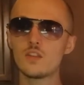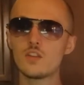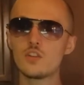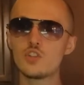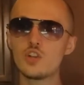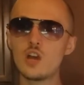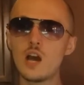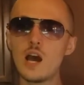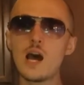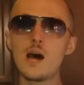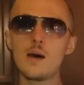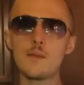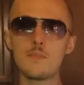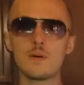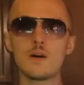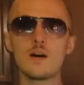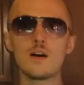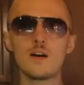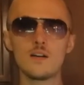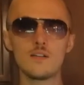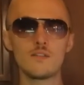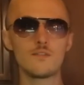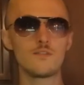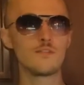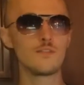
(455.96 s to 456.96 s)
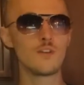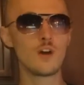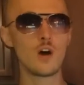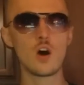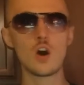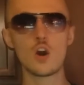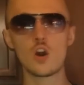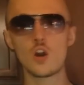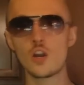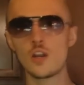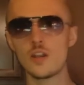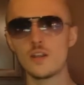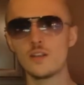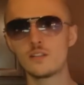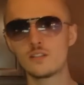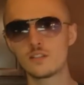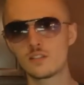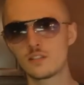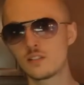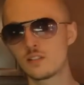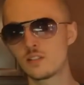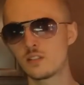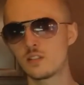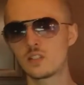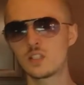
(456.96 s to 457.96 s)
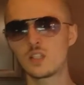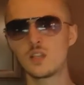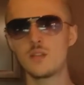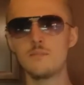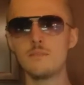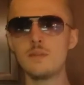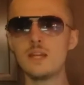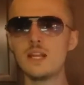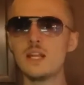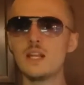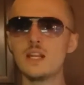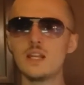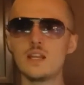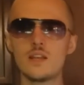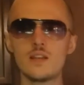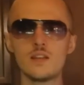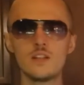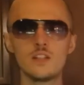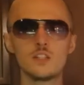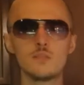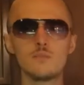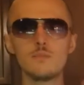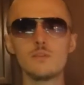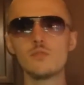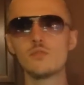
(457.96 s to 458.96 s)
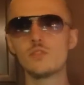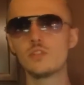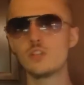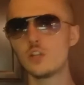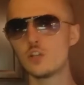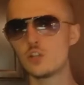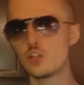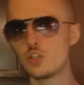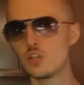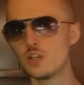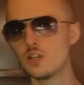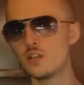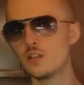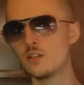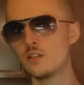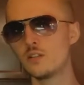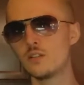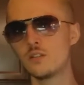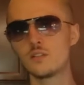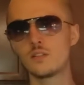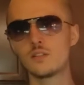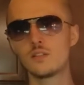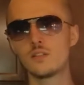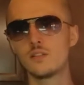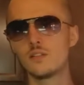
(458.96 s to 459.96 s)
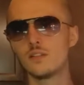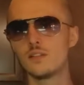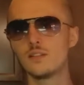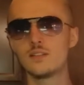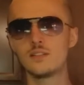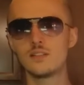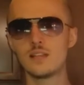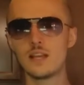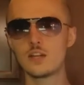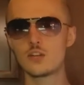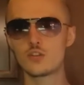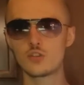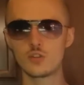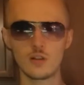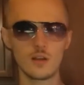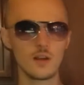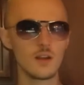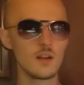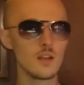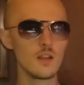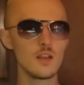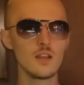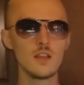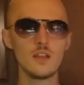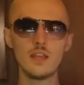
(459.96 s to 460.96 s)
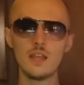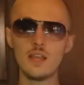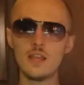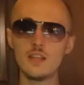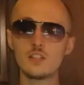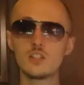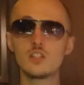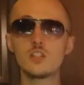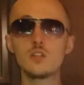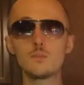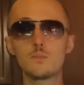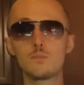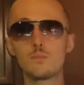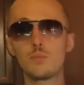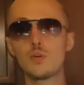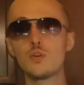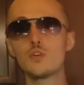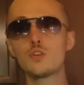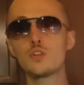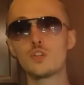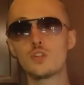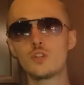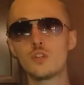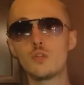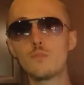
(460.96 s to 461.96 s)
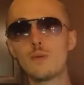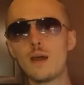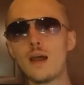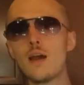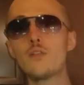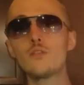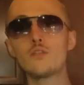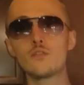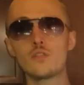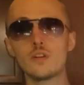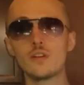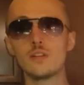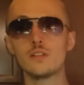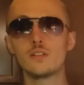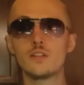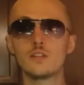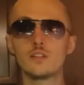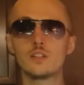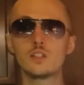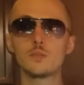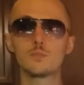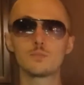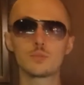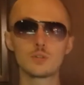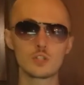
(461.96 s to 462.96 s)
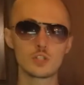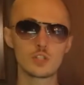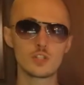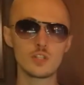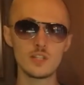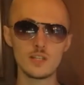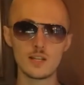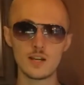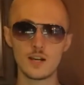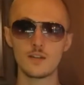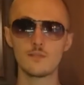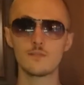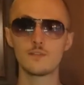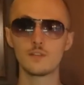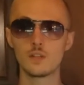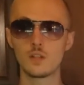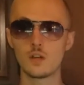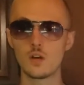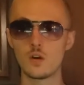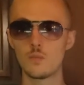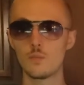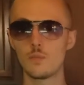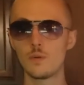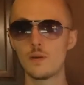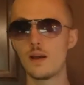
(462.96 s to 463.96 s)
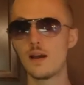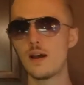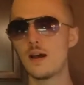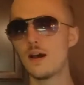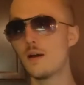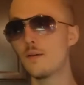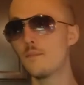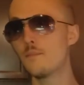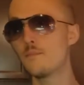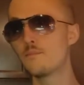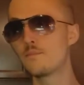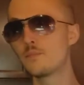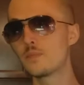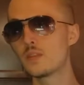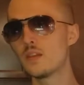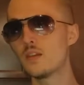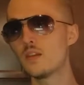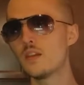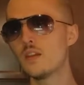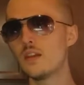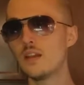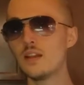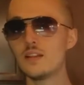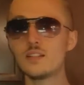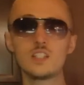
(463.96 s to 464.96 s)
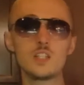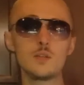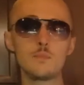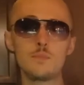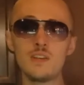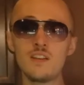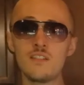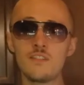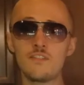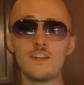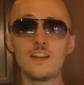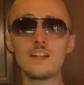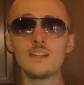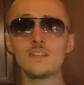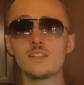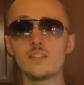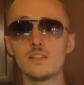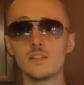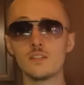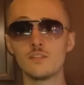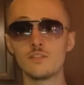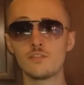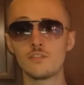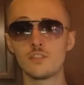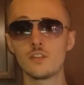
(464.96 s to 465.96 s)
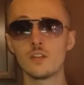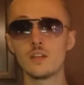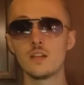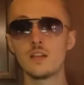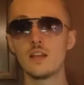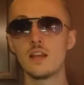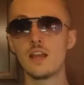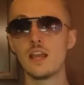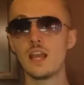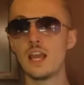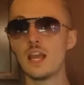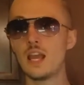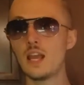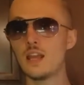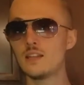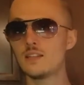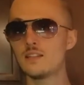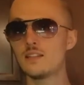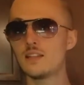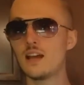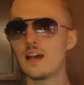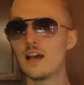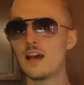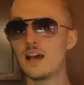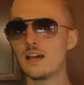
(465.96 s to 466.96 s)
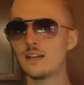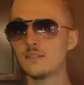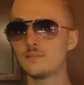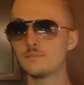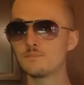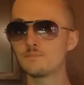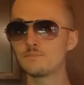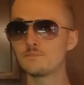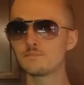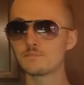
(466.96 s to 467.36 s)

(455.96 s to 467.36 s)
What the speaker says: job of artists, comedians, musicians, etc., is to push the boundaries. It's to push the envelope. It's to be offensive. And a